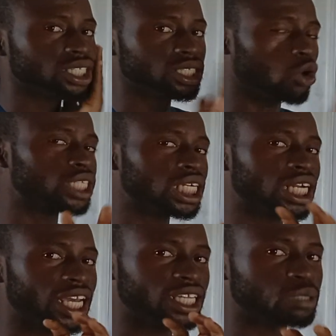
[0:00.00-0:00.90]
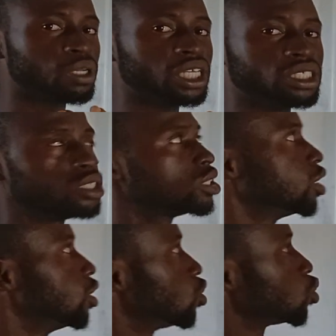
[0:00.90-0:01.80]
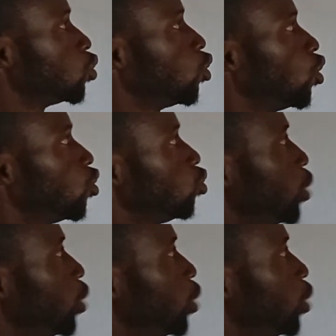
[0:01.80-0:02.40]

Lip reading: in the order that I explained. So